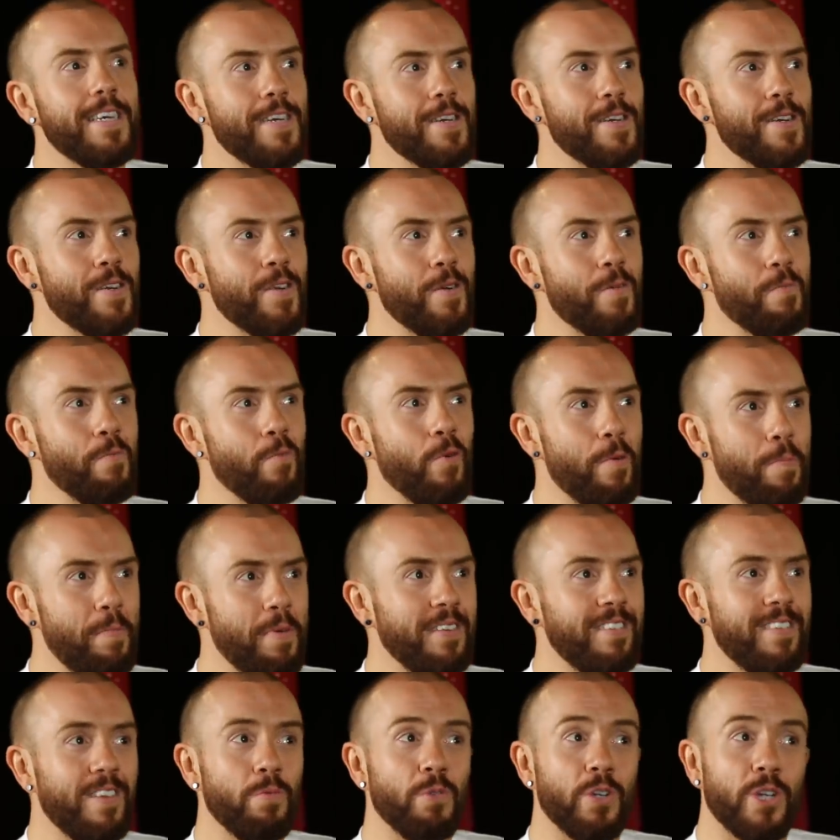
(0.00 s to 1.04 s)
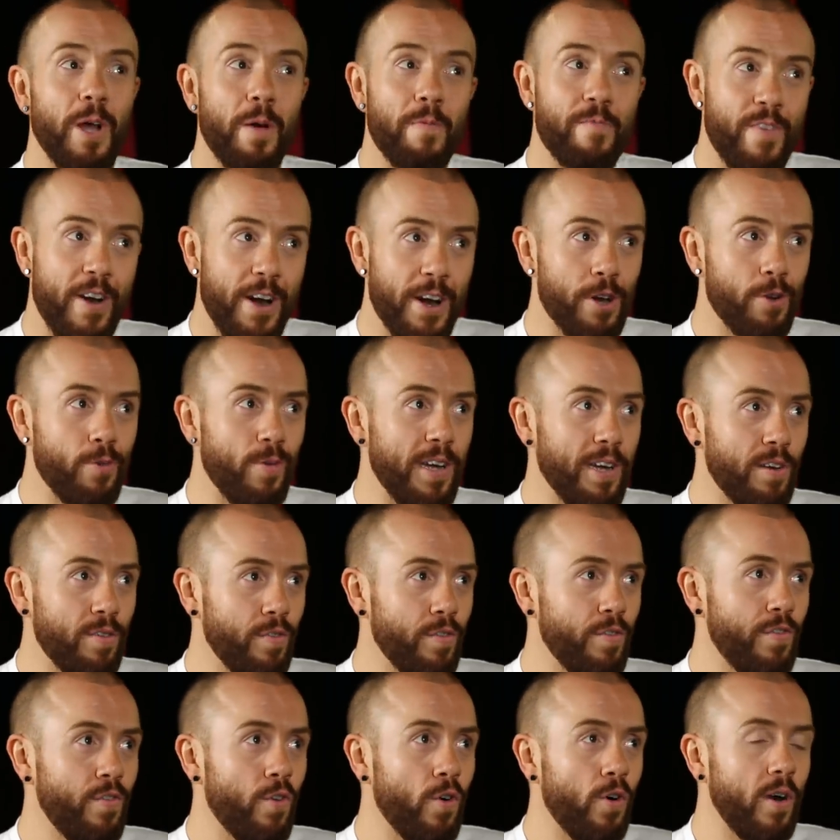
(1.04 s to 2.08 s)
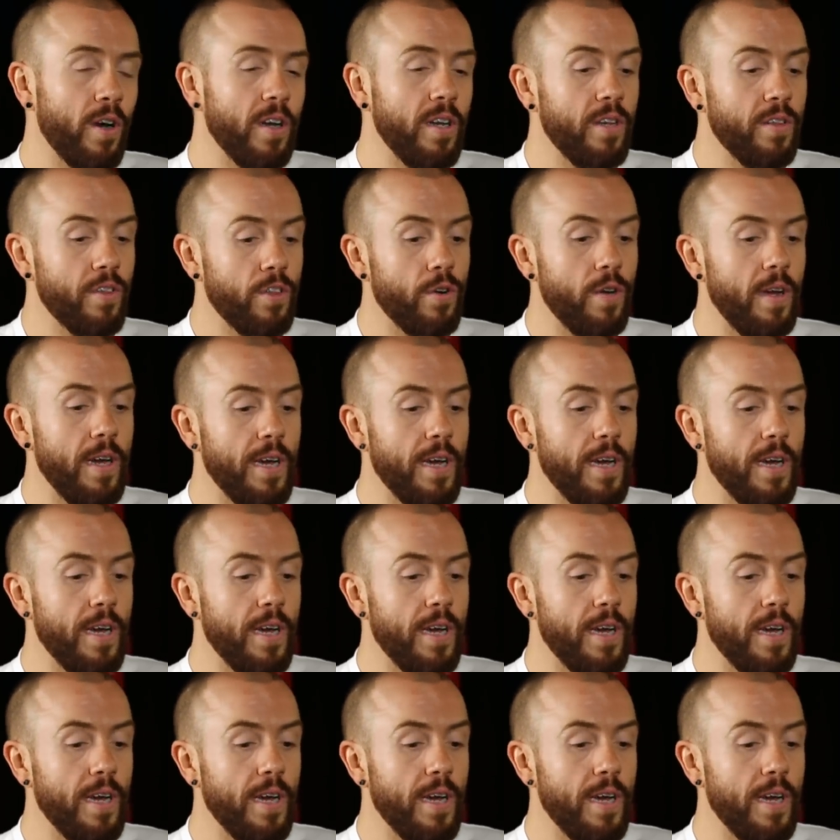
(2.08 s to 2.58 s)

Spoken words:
getting more busy, which I'm very grateful for, and